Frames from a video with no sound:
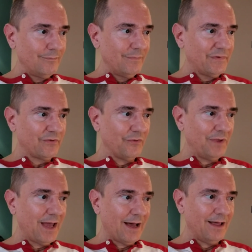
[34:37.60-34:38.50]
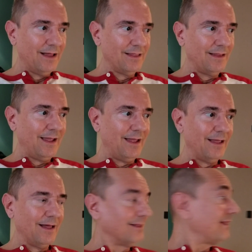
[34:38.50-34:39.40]
so yeah, a,
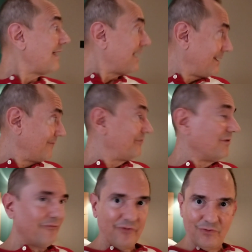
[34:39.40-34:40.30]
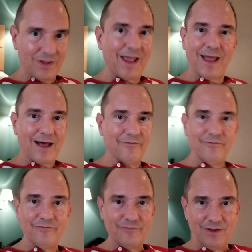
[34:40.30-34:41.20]
a lot of the food they have,
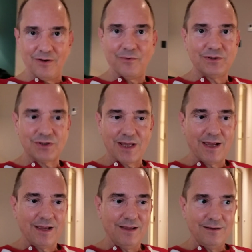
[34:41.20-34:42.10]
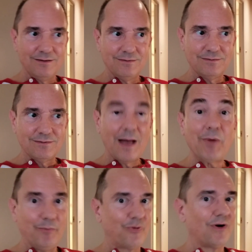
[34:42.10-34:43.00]
you know, it's like I'm
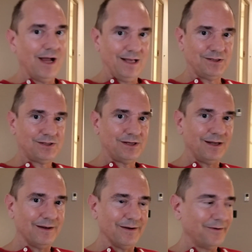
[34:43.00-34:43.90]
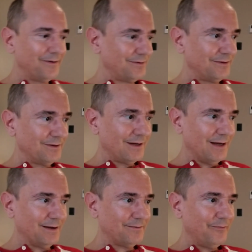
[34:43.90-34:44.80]
impressed, you know.
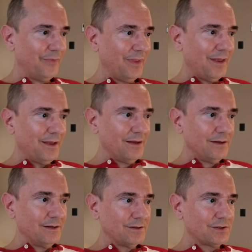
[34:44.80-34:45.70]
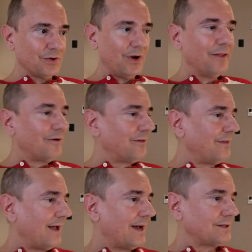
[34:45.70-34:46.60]
Uh, so other than
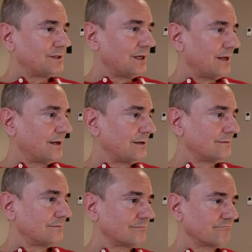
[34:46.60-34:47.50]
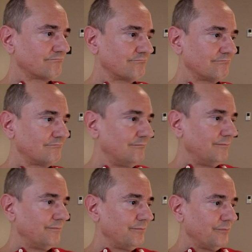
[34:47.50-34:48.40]
that, um,
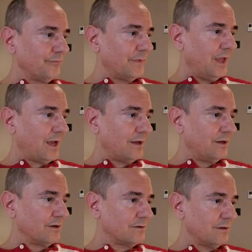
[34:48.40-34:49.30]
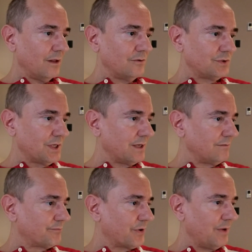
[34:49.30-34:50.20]
yeah, in closing,
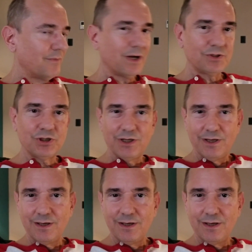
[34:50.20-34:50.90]
pretty much